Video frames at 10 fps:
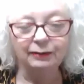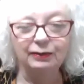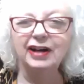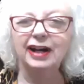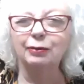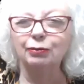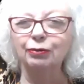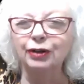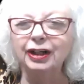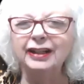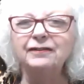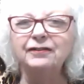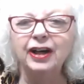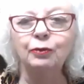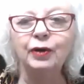and we've got a really
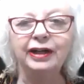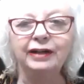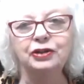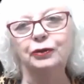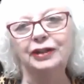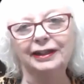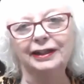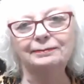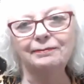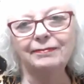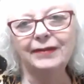fun way of doing it.